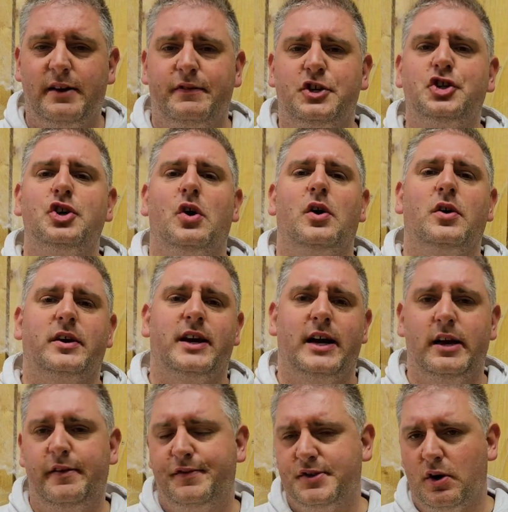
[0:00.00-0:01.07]
of a short kind
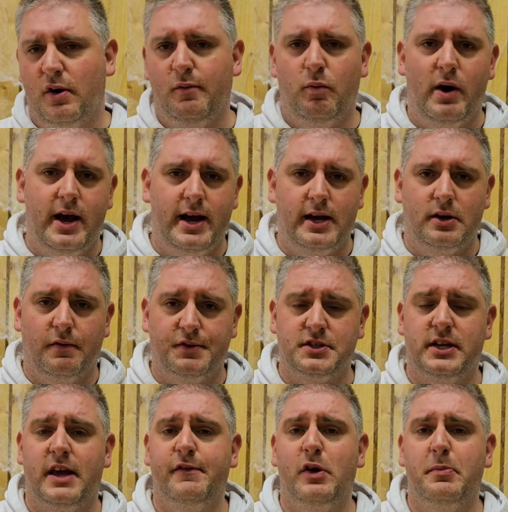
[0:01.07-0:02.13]
of sort of way, and obviously
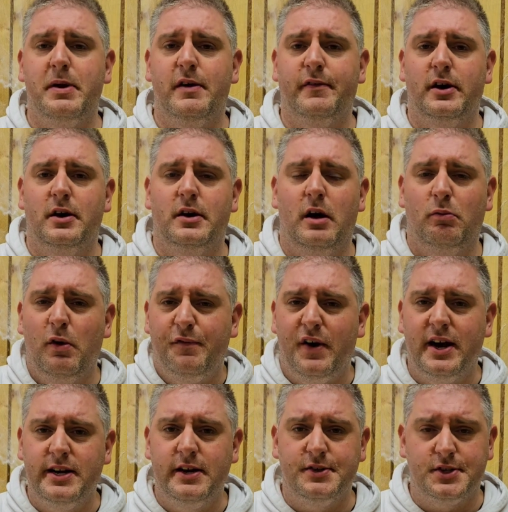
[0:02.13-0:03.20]
give you a bit of a, a rough
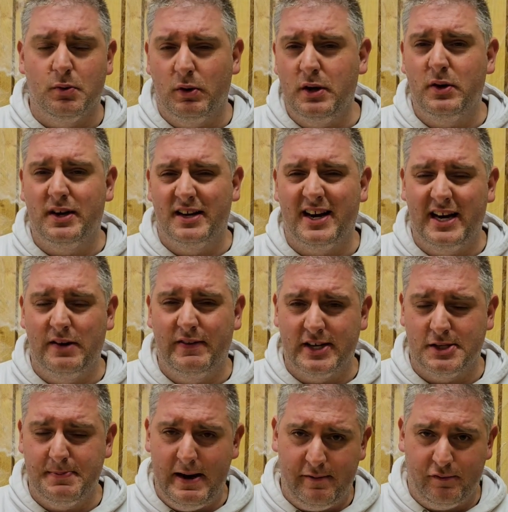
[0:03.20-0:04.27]
idea as to what you can kind of
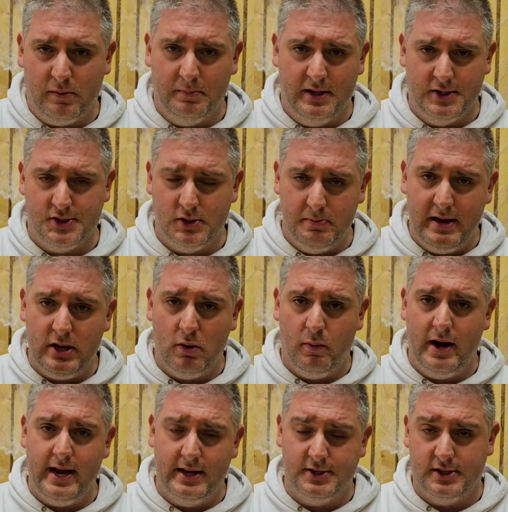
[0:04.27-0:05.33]
expect from this. You make your way
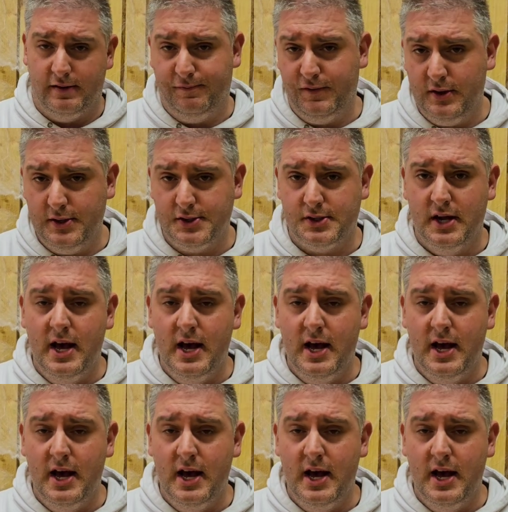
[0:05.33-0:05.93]
into the first.